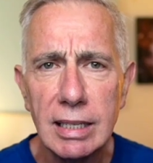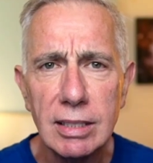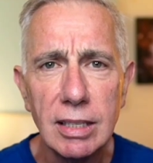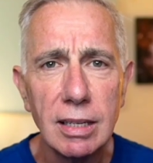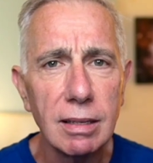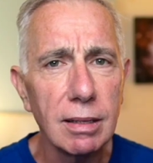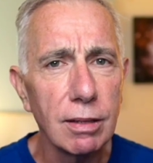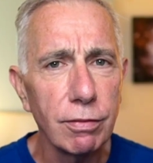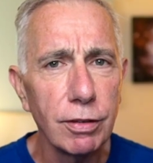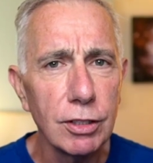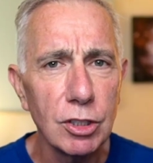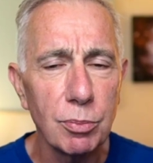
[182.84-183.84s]
here's the
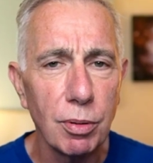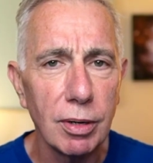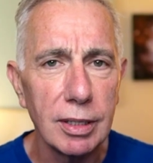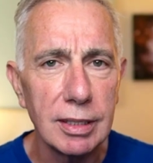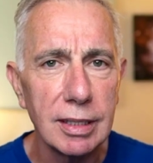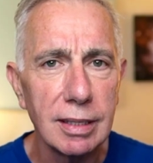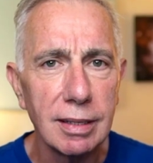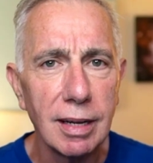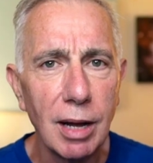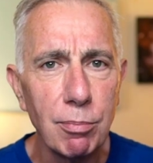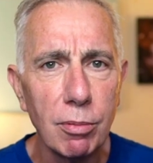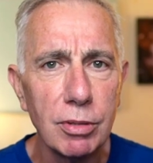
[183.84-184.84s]
first surprise
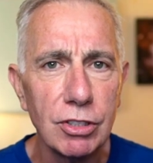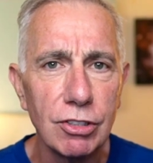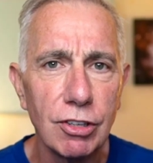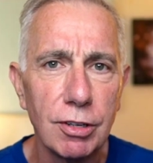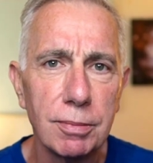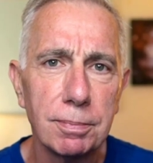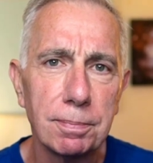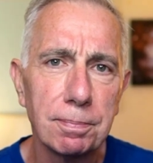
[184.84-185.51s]
I promised you.